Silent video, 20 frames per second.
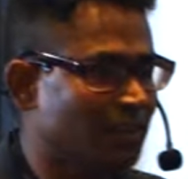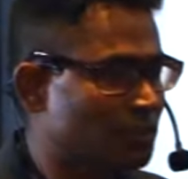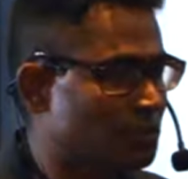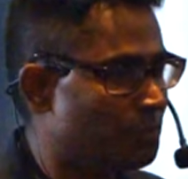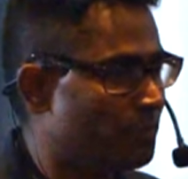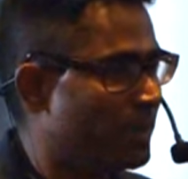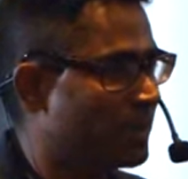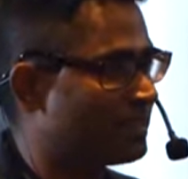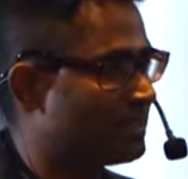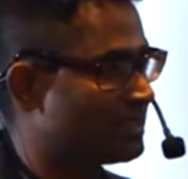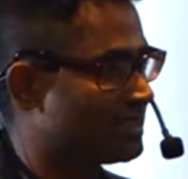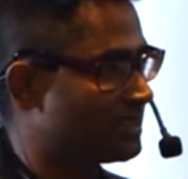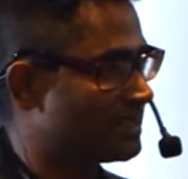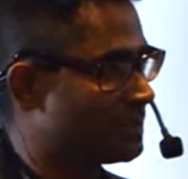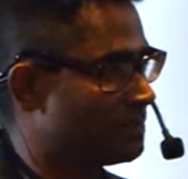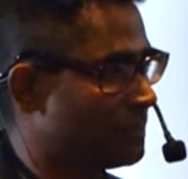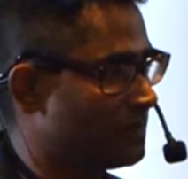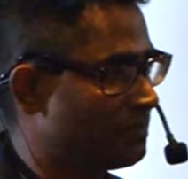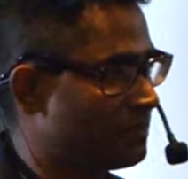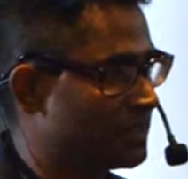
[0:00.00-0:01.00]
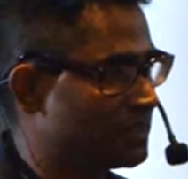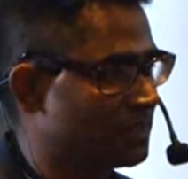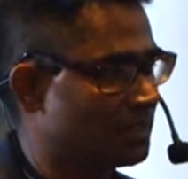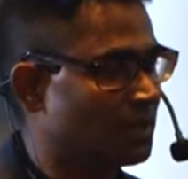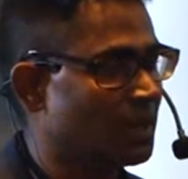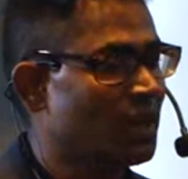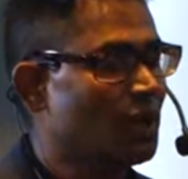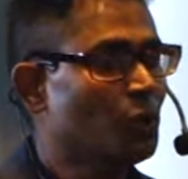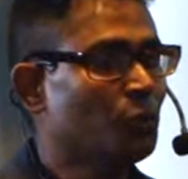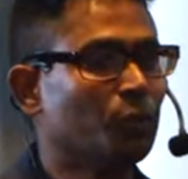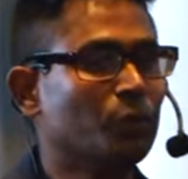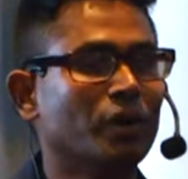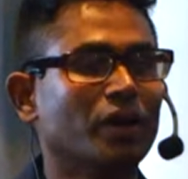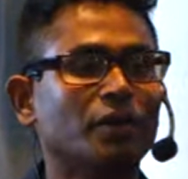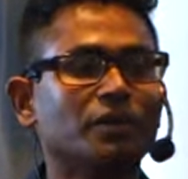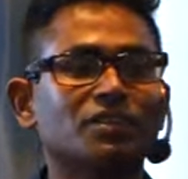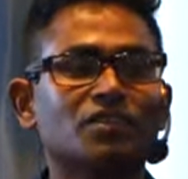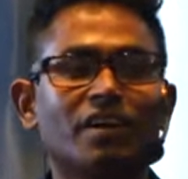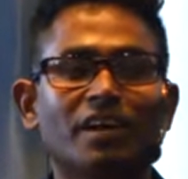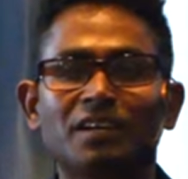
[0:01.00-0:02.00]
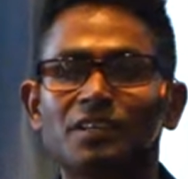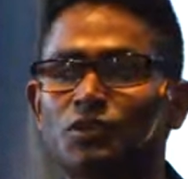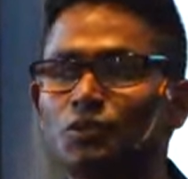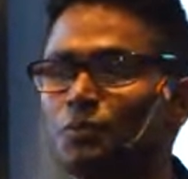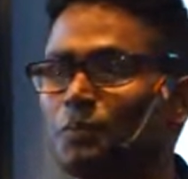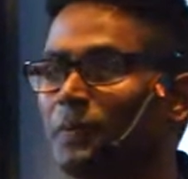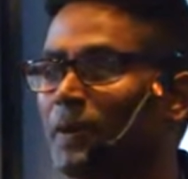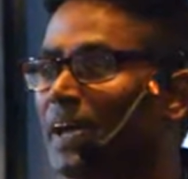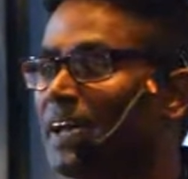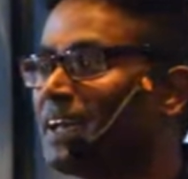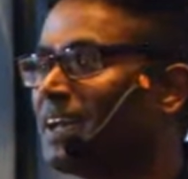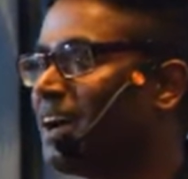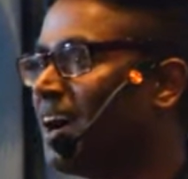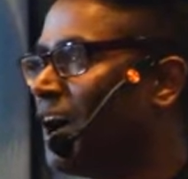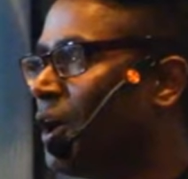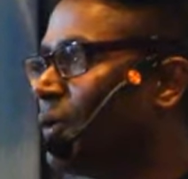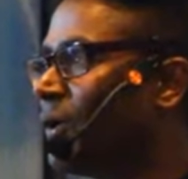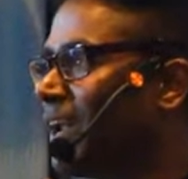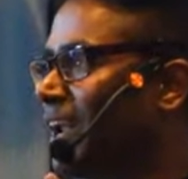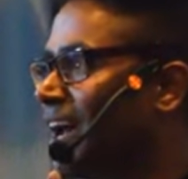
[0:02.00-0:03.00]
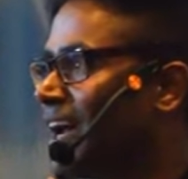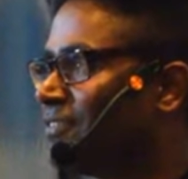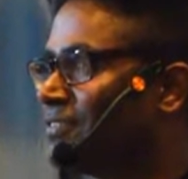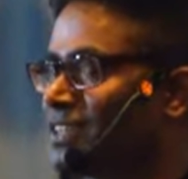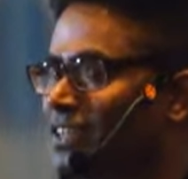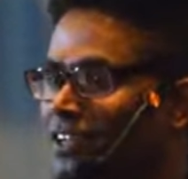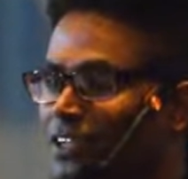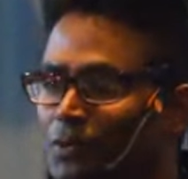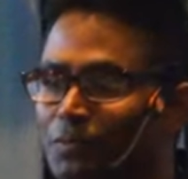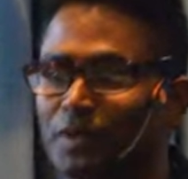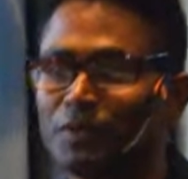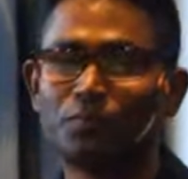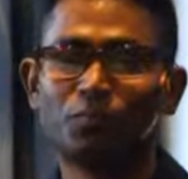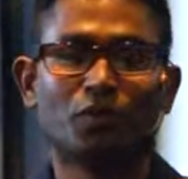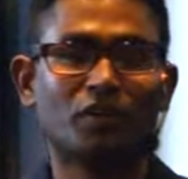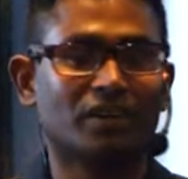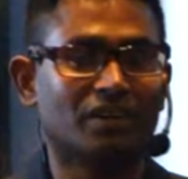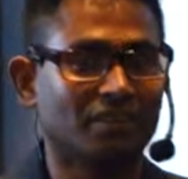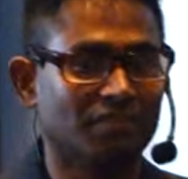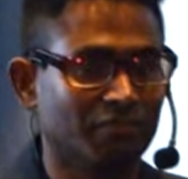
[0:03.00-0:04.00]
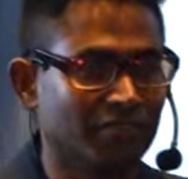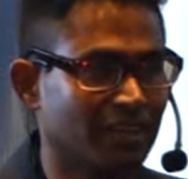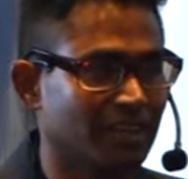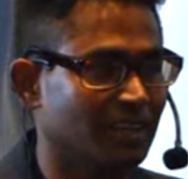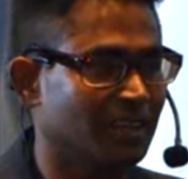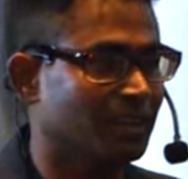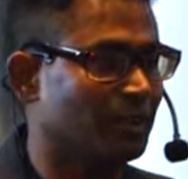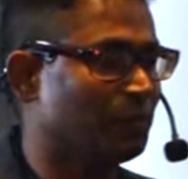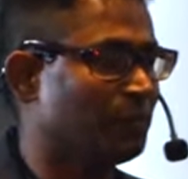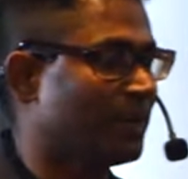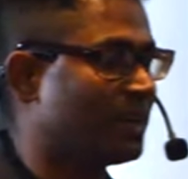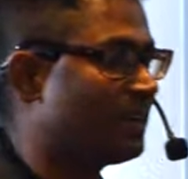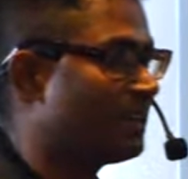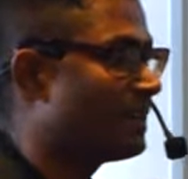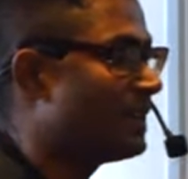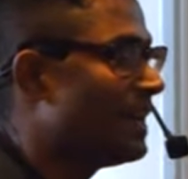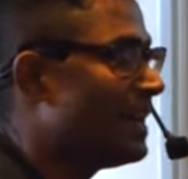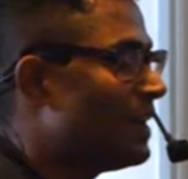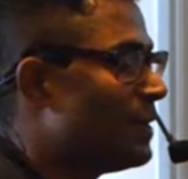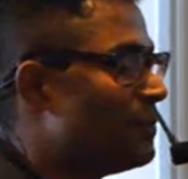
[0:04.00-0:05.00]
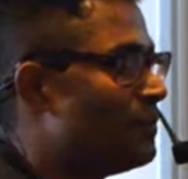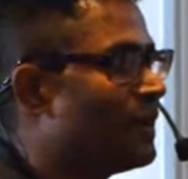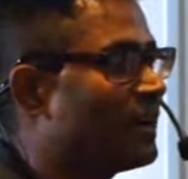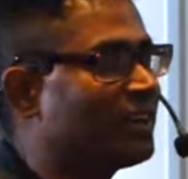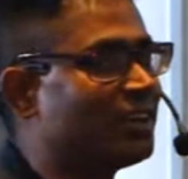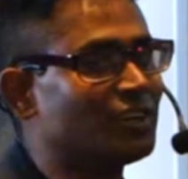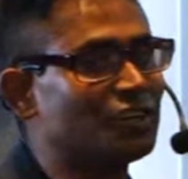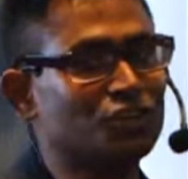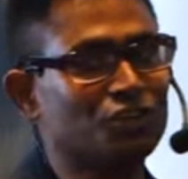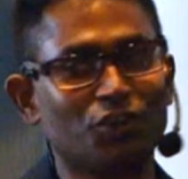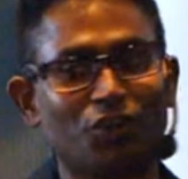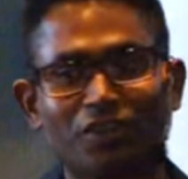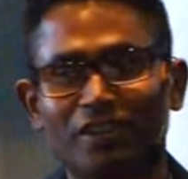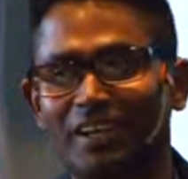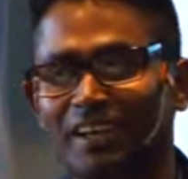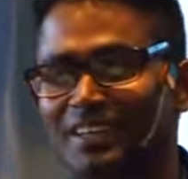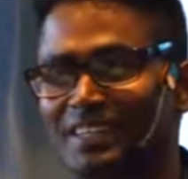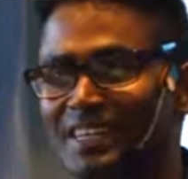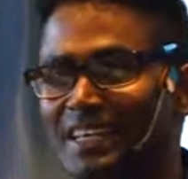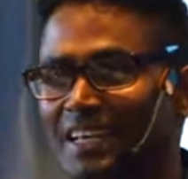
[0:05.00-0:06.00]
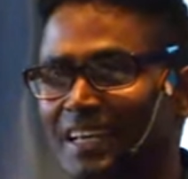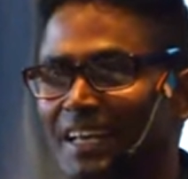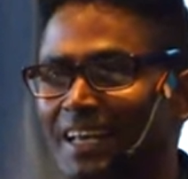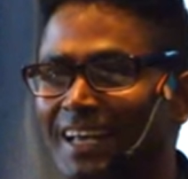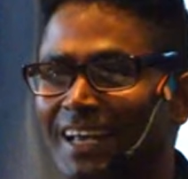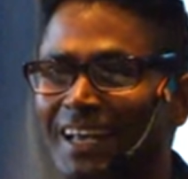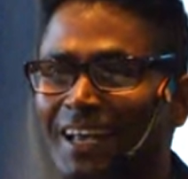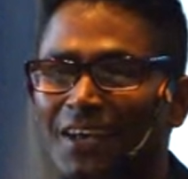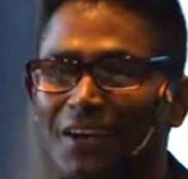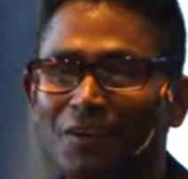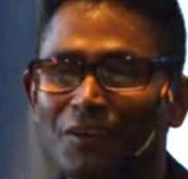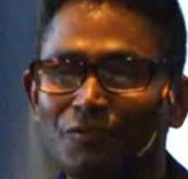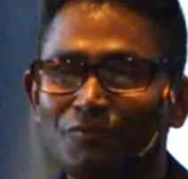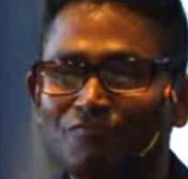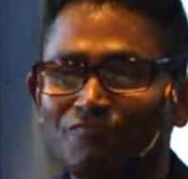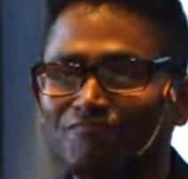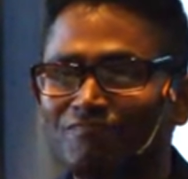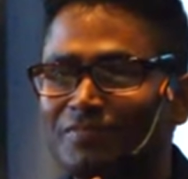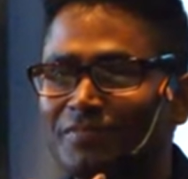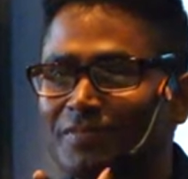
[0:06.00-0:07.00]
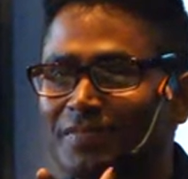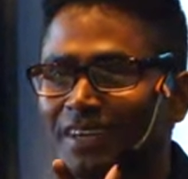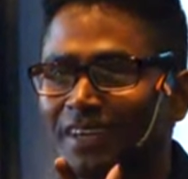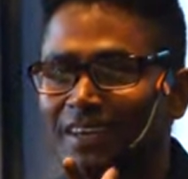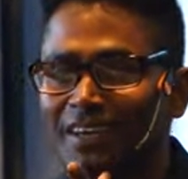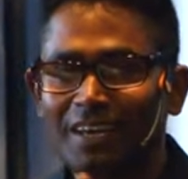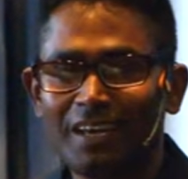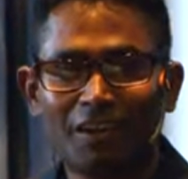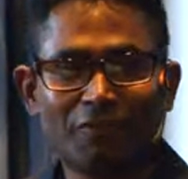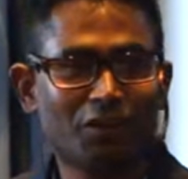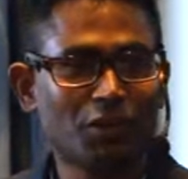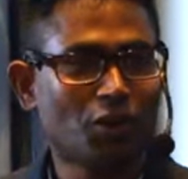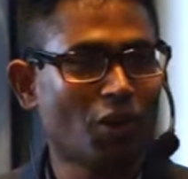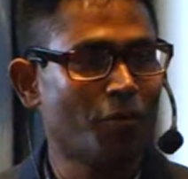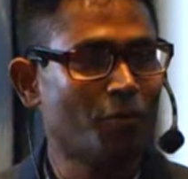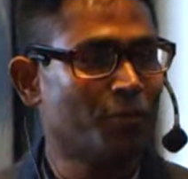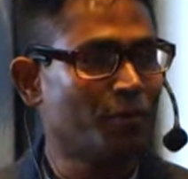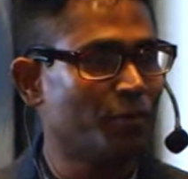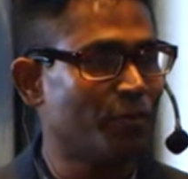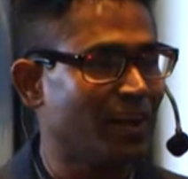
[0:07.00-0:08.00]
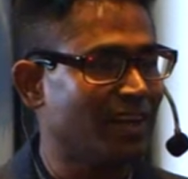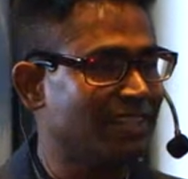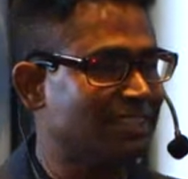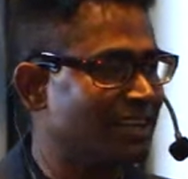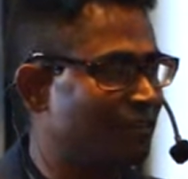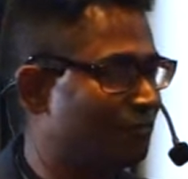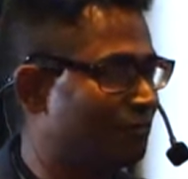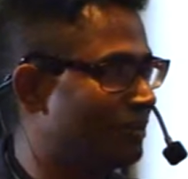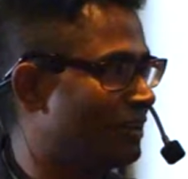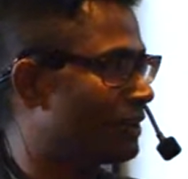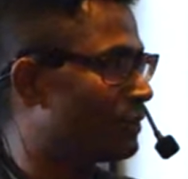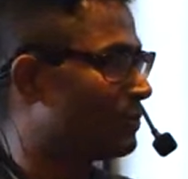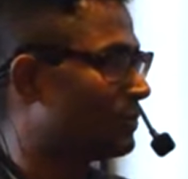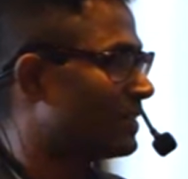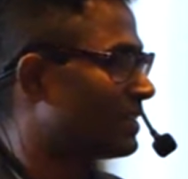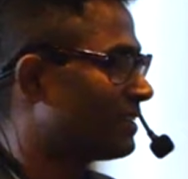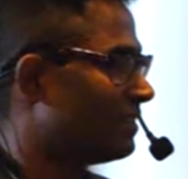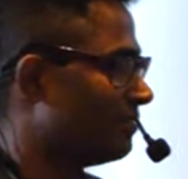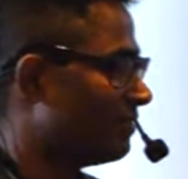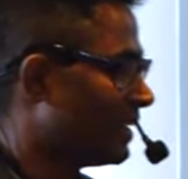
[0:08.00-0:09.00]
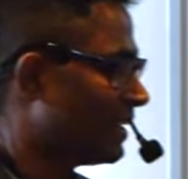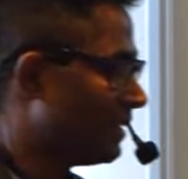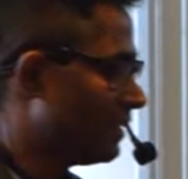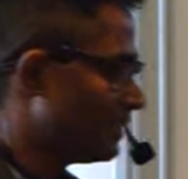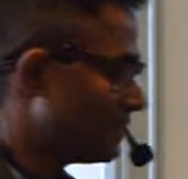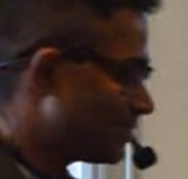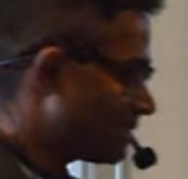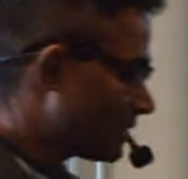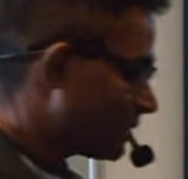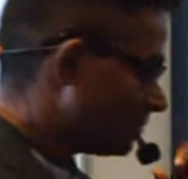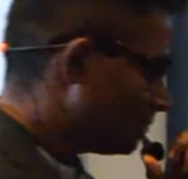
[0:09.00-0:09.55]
to make the system efficient. We are trying to make our lives a little bit more convenient and making sure that, can we compromise effort with convenience?